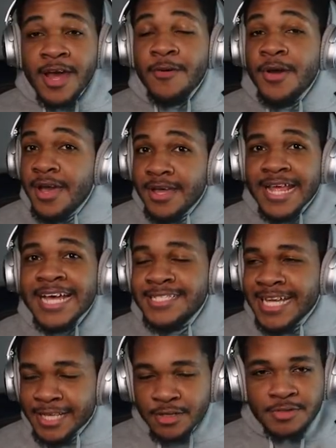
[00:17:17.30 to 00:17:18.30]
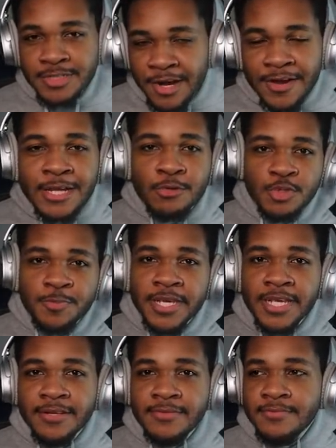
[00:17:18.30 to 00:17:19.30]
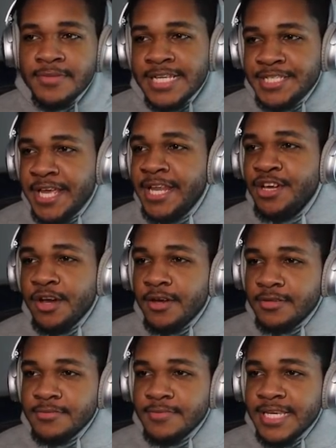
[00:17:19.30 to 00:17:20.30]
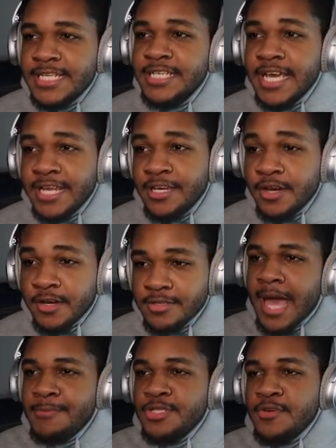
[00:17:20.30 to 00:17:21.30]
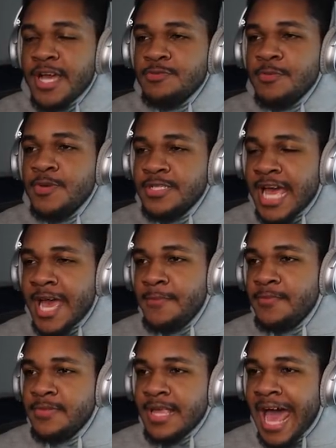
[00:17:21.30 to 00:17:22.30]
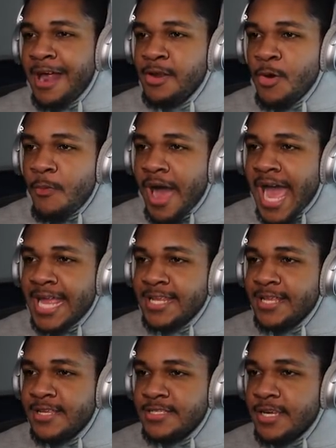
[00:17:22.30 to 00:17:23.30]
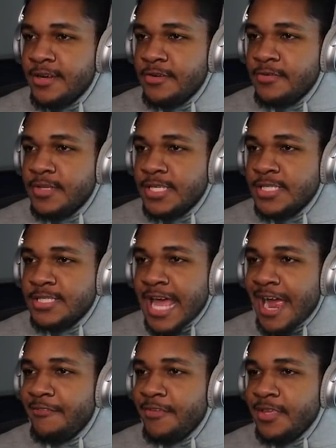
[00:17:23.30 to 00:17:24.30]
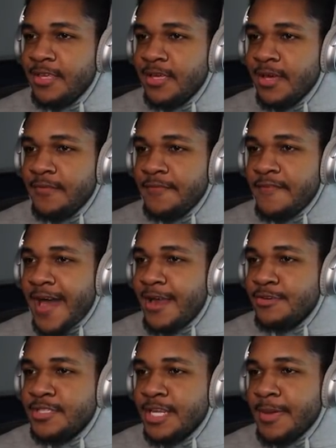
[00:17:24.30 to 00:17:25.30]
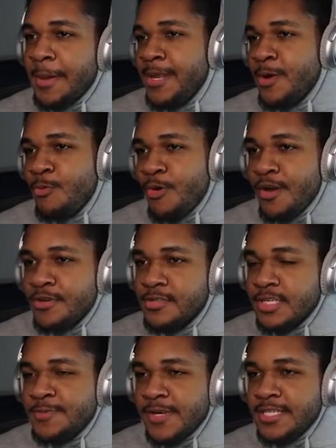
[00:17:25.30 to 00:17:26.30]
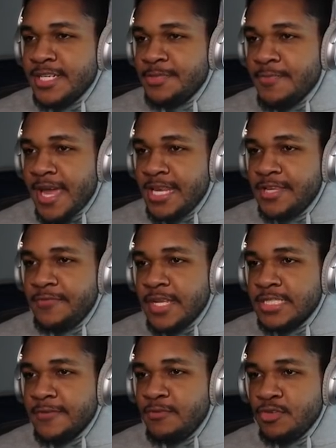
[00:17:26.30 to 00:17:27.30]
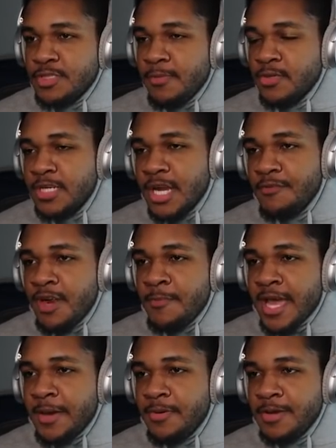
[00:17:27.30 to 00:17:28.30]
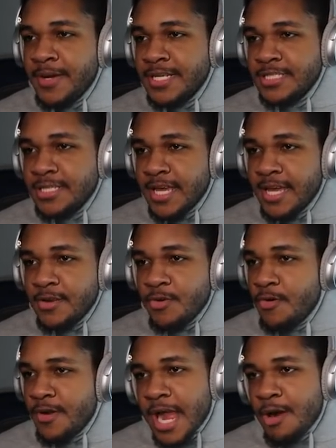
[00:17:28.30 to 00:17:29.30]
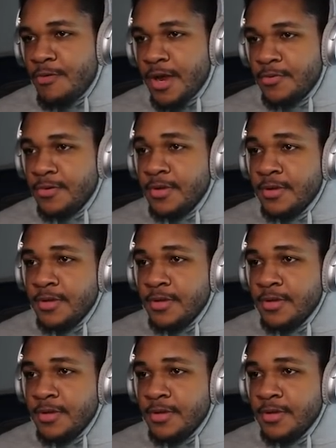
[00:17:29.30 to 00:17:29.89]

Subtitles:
know. That's like they're equal speed. He's getting cooked. He's getting cooked. I'm gonna show you guys one more time. I don't know why I did this here. This is not really a fire setup. I mean, it works, especially against man defense, if you just motion out your running back and put him on a slant or an out route.